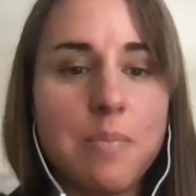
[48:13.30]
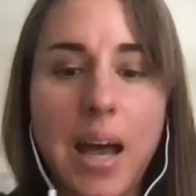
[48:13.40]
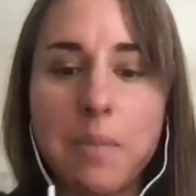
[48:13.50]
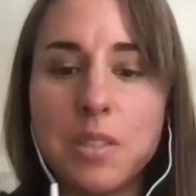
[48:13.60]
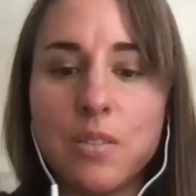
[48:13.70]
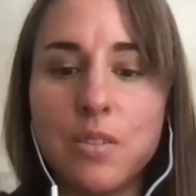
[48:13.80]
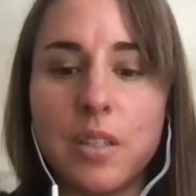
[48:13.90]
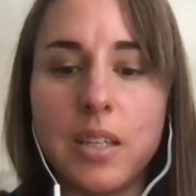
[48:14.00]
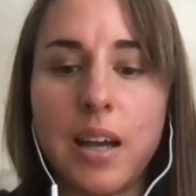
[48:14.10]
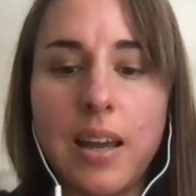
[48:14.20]

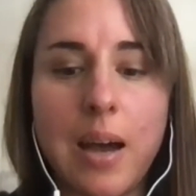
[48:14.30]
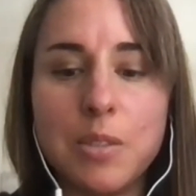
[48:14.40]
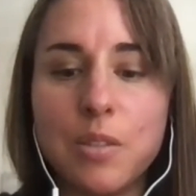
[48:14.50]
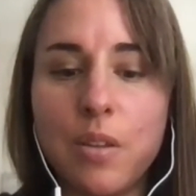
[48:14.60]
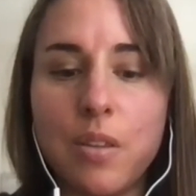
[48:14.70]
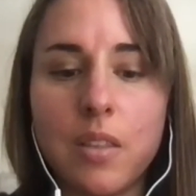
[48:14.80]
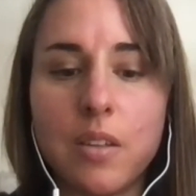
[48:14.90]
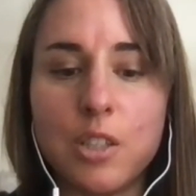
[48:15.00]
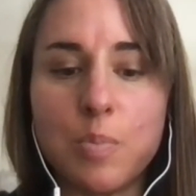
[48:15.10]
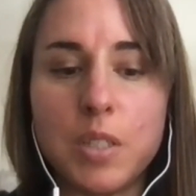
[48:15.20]
absolutely. I absolutely think
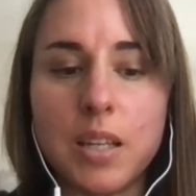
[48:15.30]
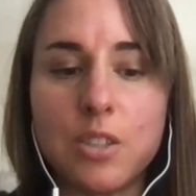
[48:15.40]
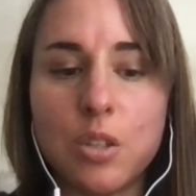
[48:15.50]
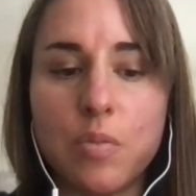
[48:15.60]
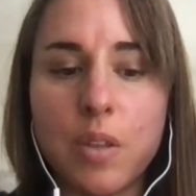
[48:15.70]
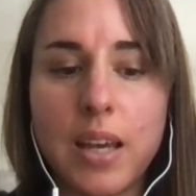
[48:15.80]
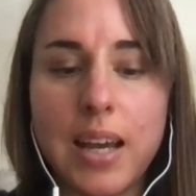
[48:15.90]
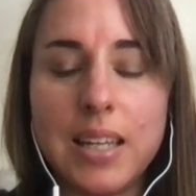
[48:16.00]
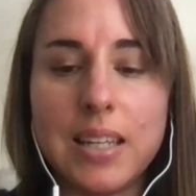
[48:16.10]
there's potential for that.